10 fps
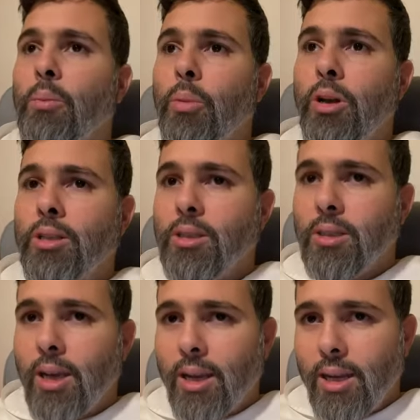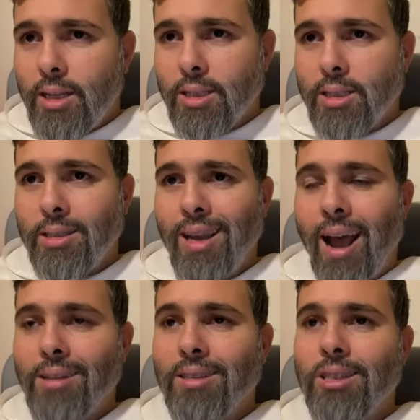But it is the
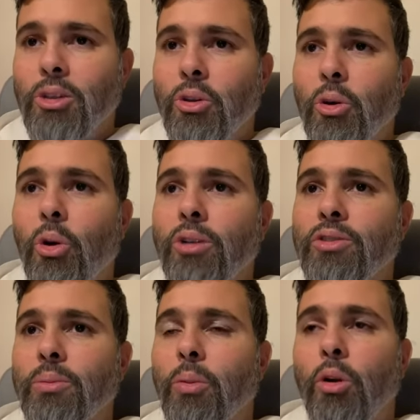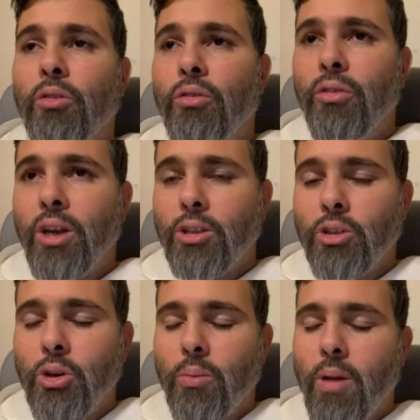answer to the call of St. Paul. Fix
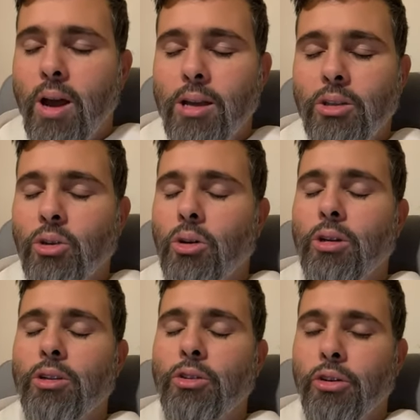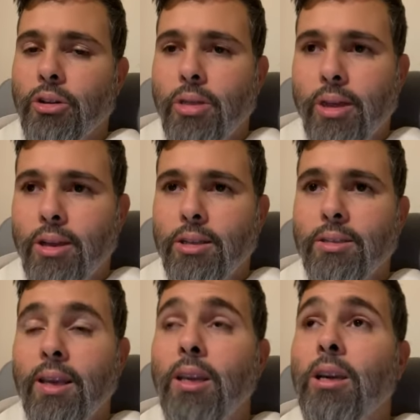your minds on eternal things.
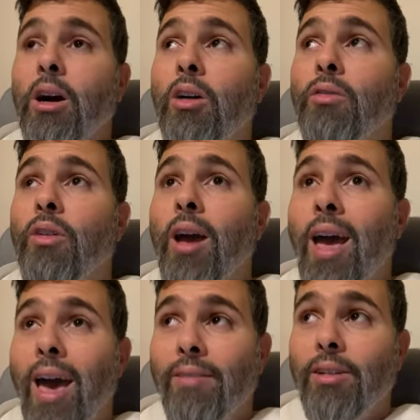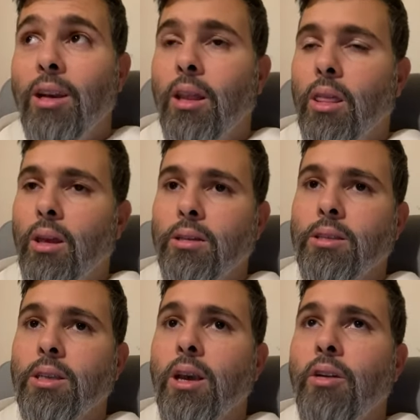Think of heavenly
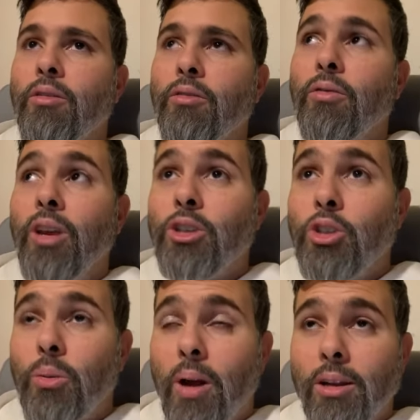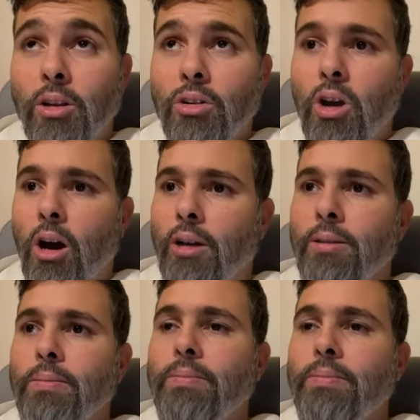things. Fix your mind on God.